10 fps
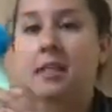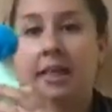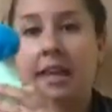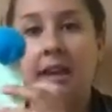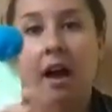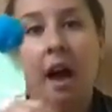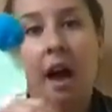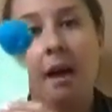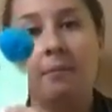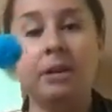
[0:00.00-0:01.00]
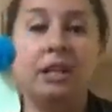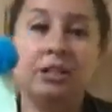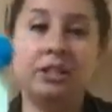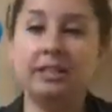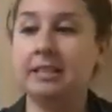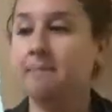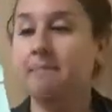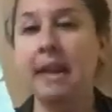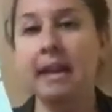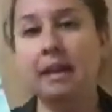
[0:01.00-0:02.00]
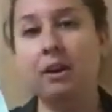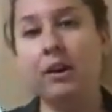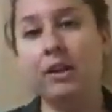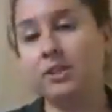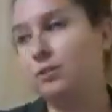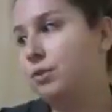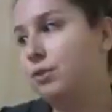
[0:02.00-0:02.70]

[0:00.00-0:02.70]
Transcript: thing just to make and also